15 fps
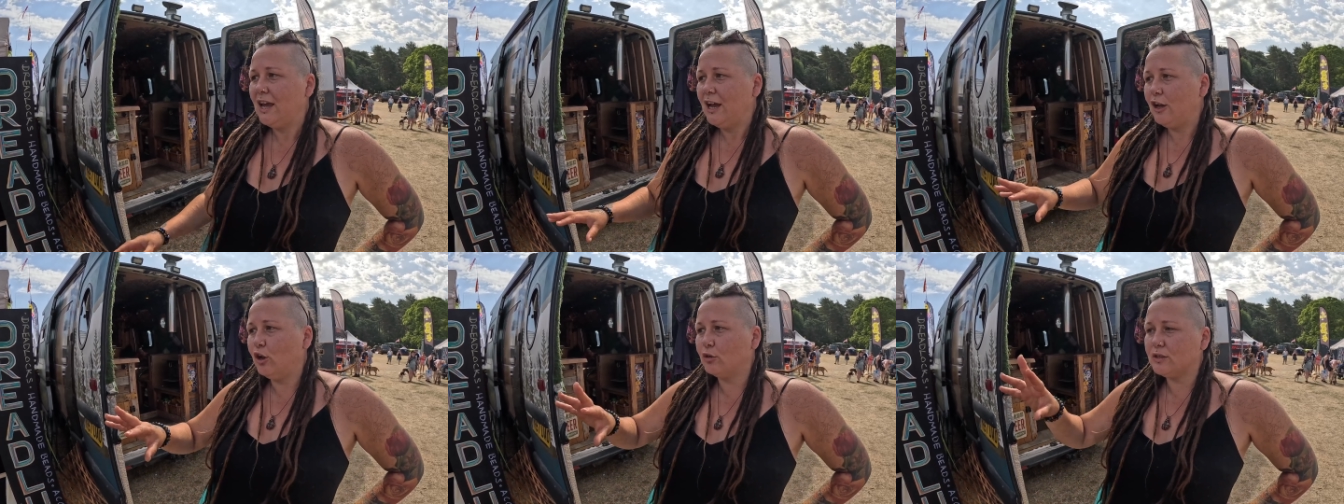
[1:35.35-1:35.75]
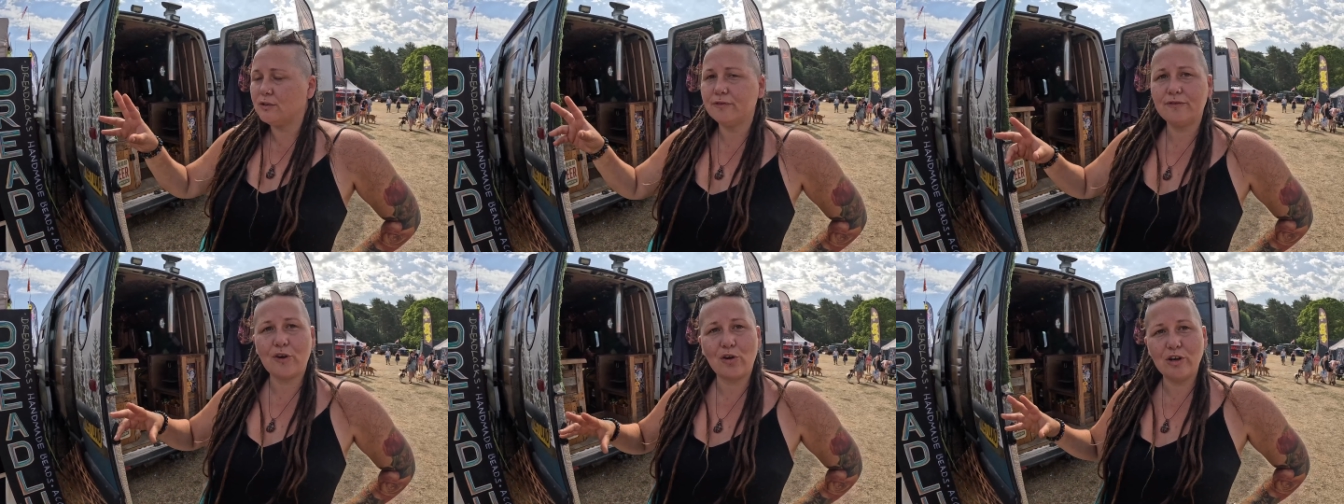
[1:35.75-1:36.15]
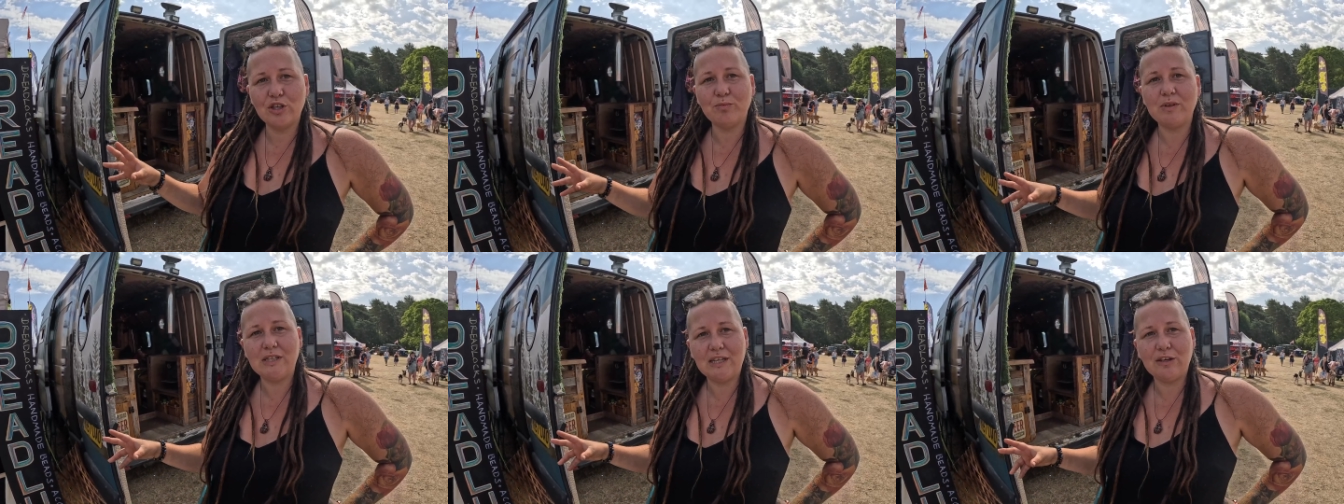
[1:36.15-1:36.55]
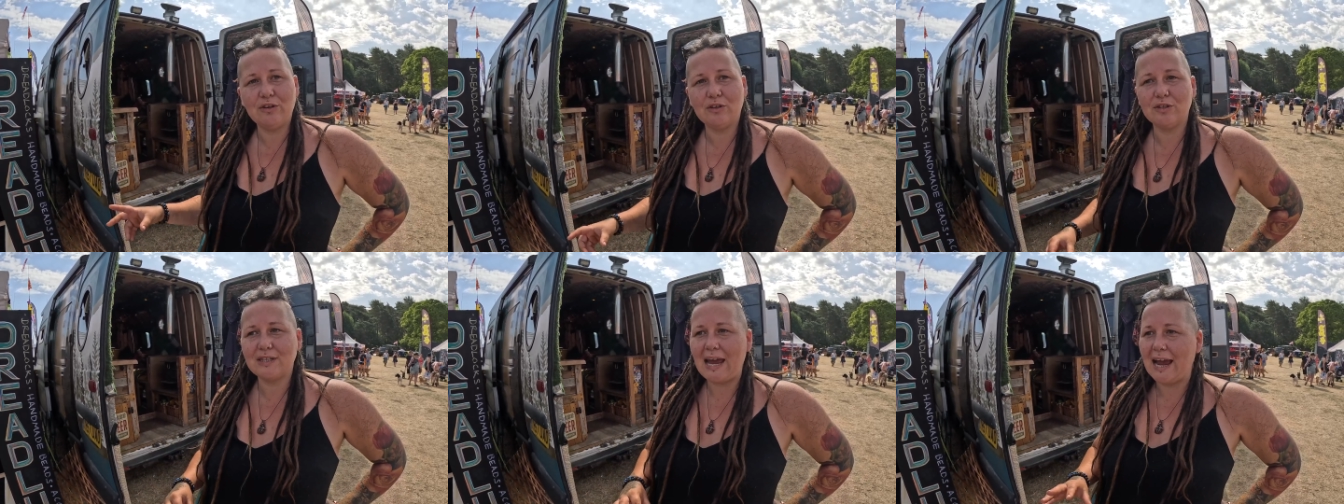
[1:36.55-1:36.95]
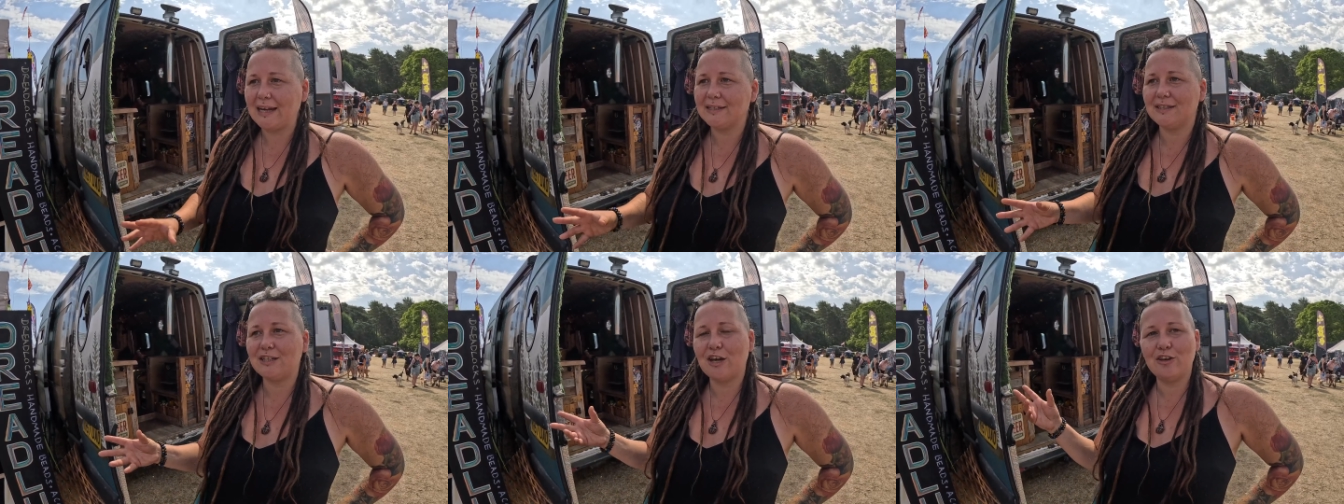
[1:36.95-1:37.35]
Lots of forage materials,
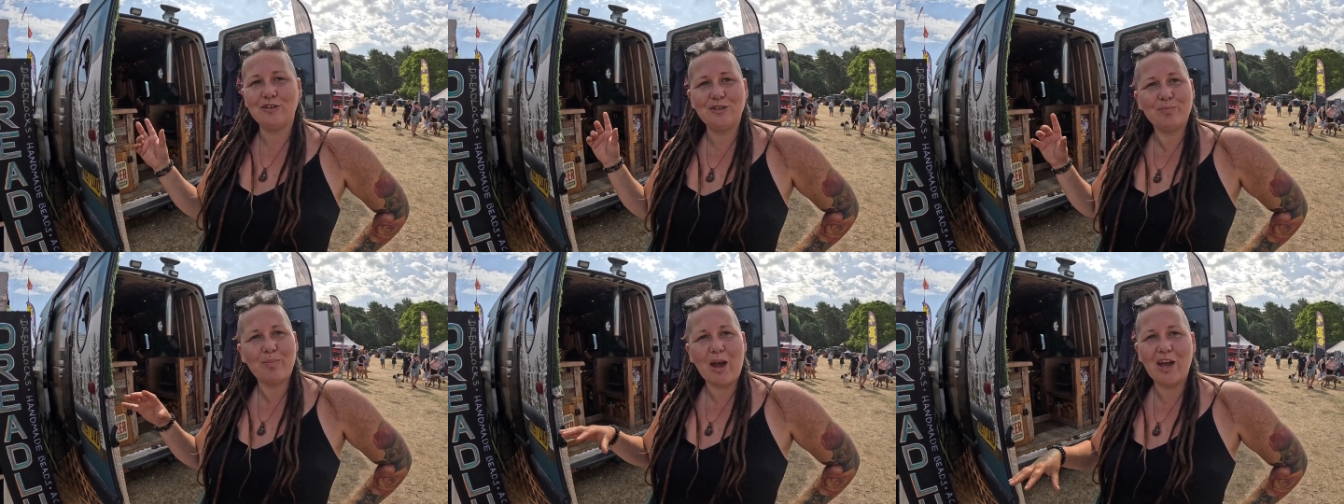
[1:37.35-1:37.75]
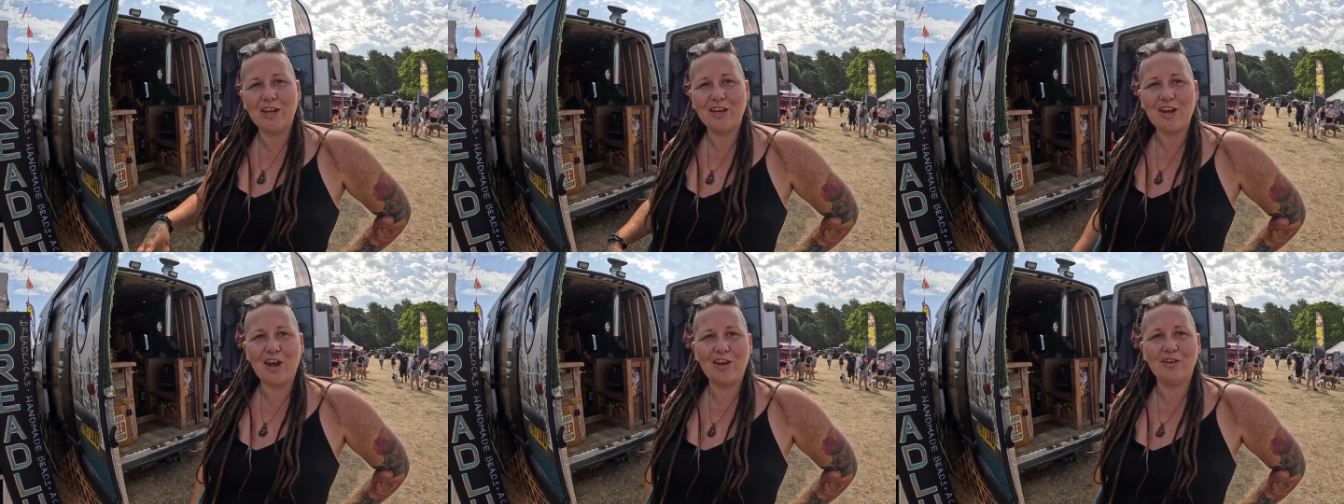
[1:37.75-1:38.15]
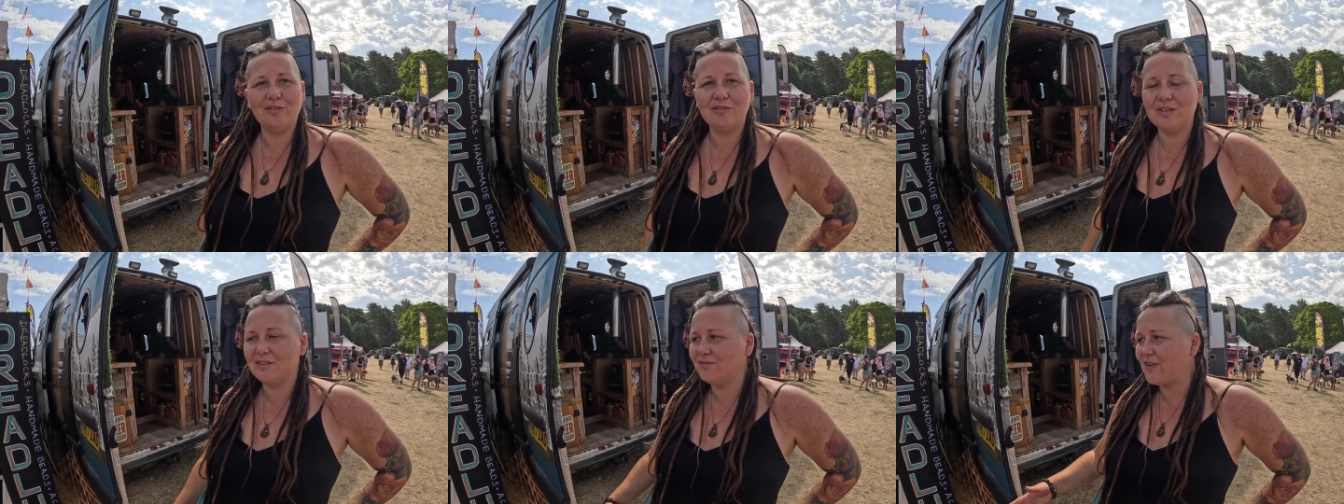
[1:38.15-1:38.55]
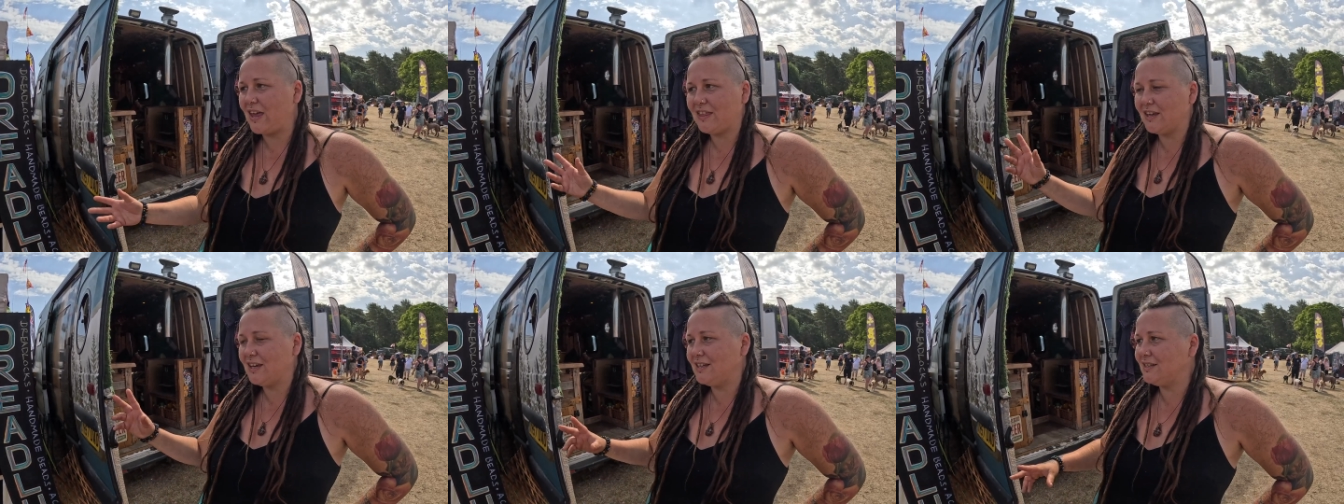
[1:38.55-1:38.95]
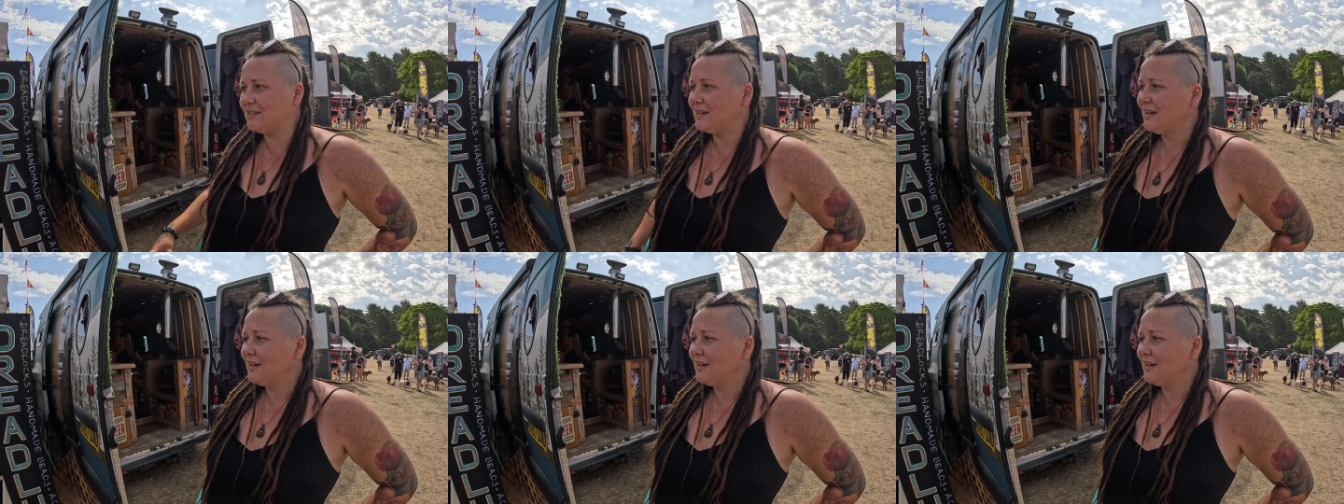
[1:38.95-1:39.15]
hagstones, pine cones, feathers.